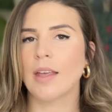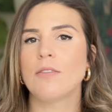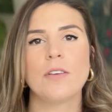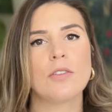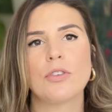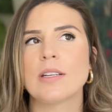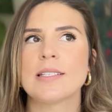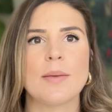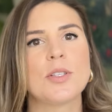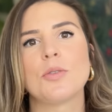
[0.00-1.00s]
And feel free to
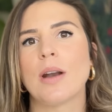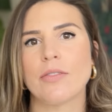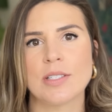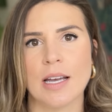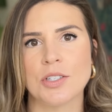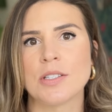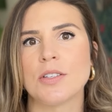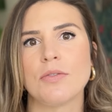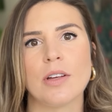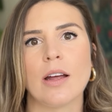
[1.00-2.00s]
skip to whatever sections
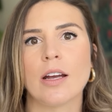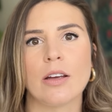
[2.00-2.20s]
you feel like